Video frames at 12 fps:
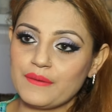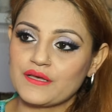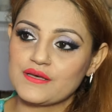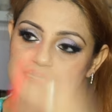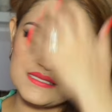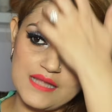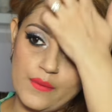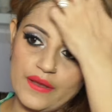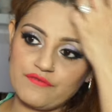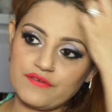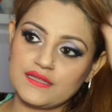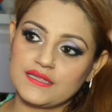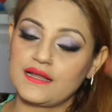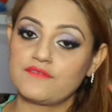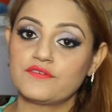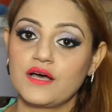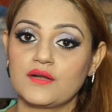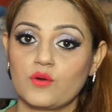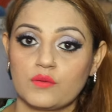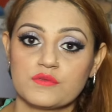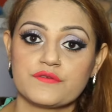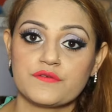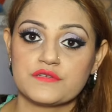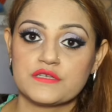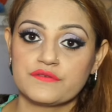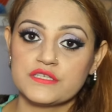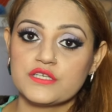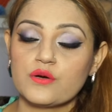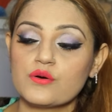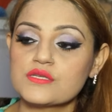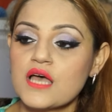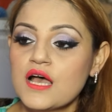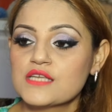because now I feel that I've done almost 50 videos.